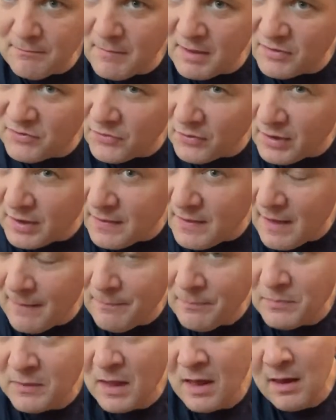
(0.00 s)

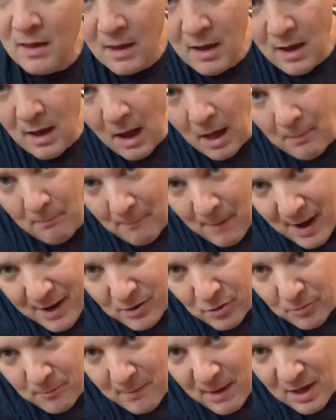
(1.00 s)
mixolydian and
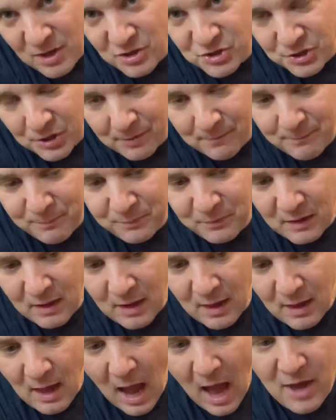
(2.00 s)
minor major.
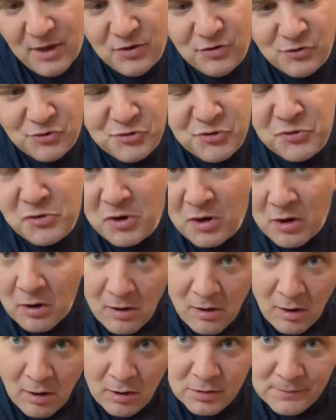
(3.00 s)
I used to
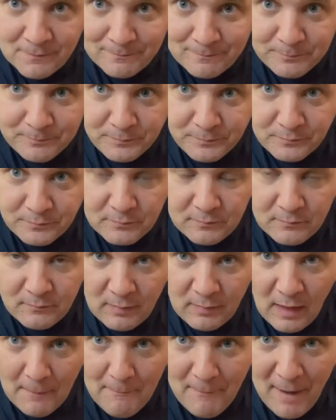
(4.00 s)
call
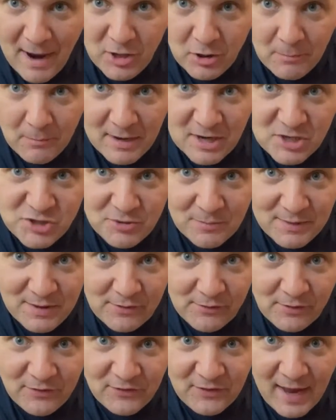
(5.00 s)
minor major
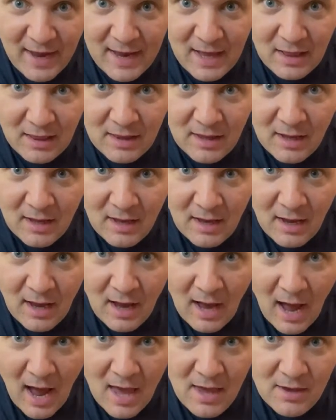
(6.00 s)
pentatonic scale,
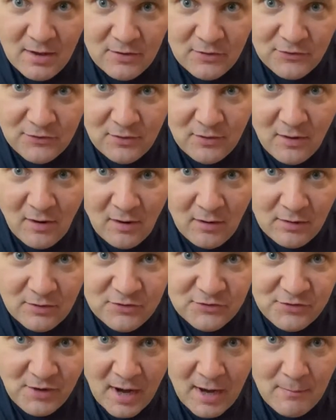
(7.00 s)
I used to call
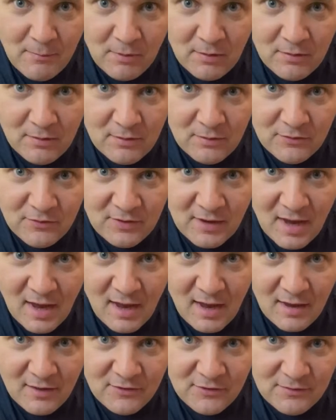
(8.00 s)
straight blues
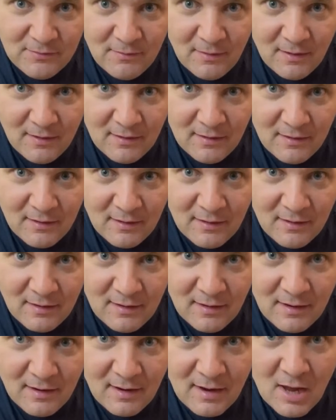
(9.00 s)
gets,
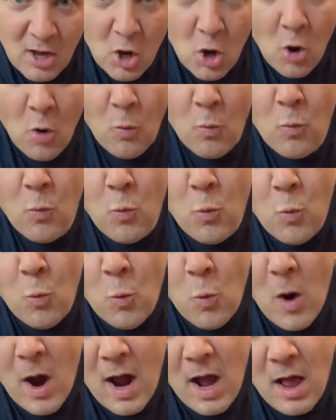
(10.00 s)

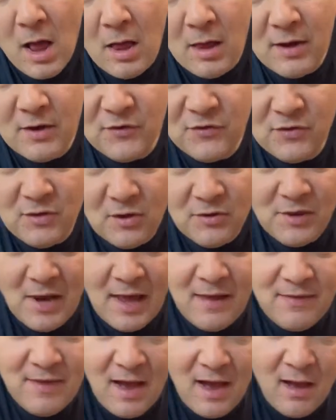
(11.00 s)
well, it's not
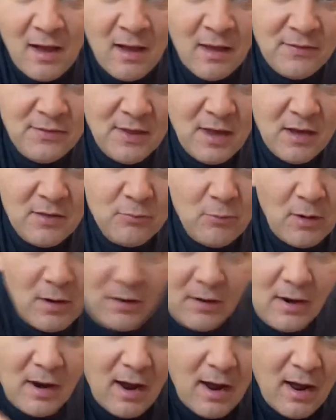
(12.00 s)
like that, Edward.